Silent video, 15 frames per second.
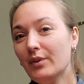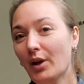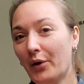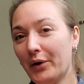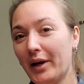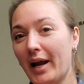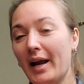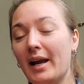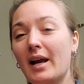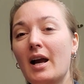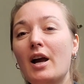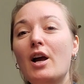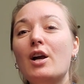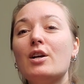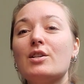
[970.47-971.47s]
Okay,
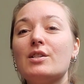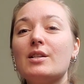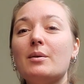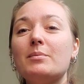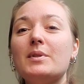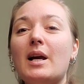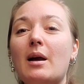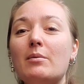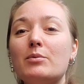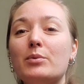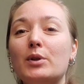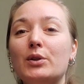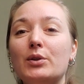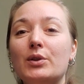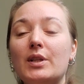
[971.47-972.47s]
sometimes
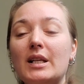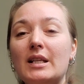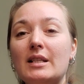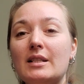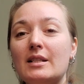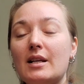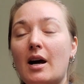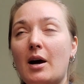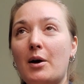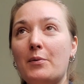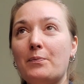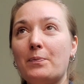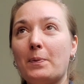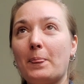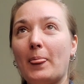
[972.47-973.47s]
we'll do this.
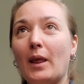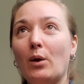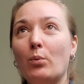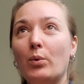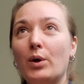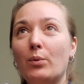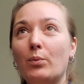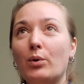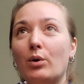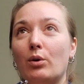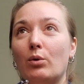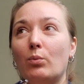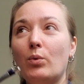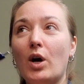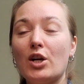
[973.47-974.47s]
We
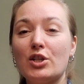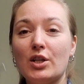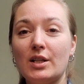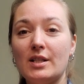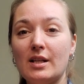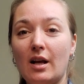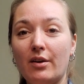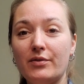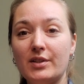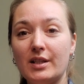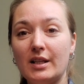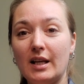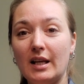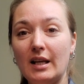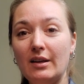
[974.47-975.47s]
will wash ourselves in
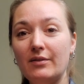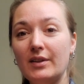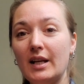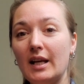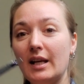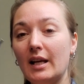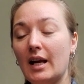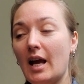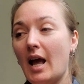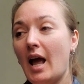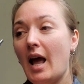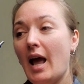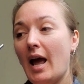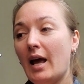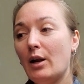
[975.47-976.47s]
the evening,
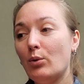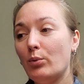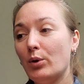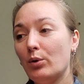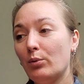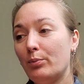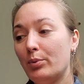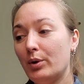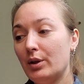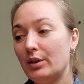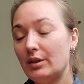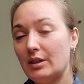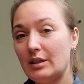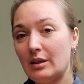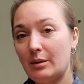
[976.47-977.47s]
and we'll
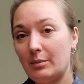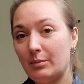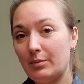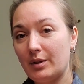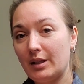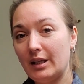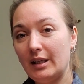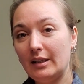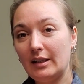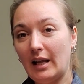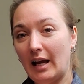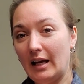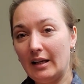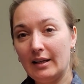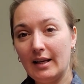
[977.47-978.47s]
put some clean
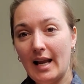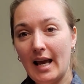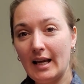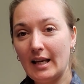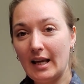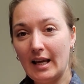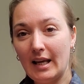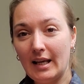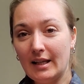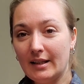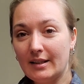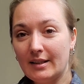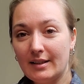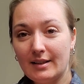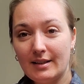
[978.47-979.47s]
like
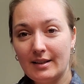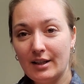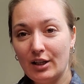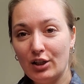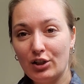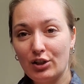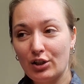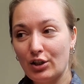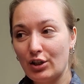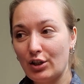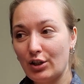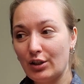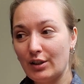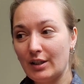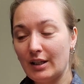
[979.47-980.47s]
leggings,
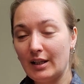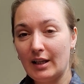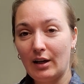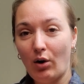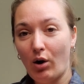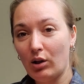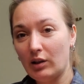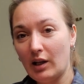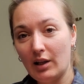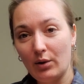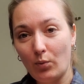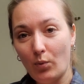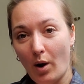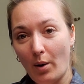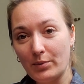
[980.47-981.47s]
t-shirt, and then all the other
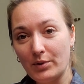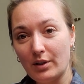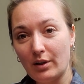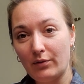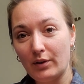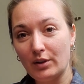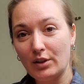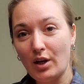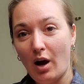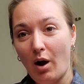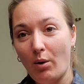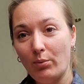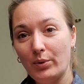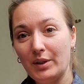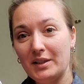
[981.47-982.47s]
warm stuff on
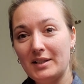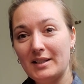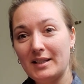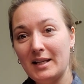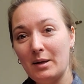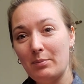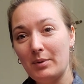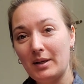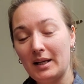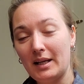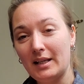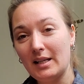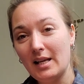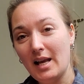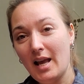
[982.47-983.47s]
top. We'll sleep in it,